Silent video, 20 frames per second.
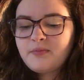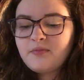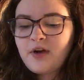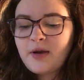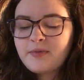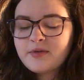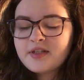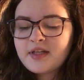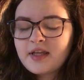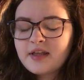
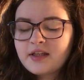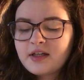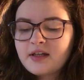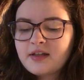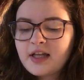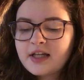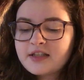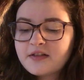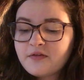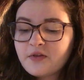represent the
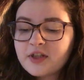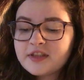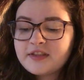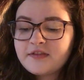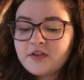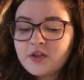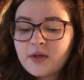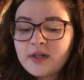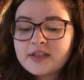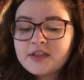collective voice
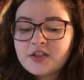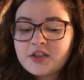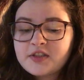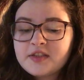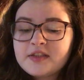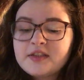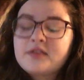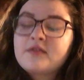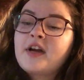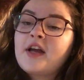of U.S.
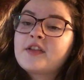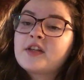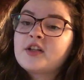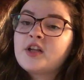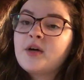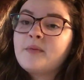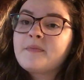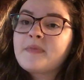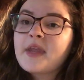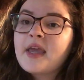nurses around the
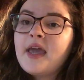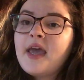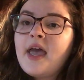globe.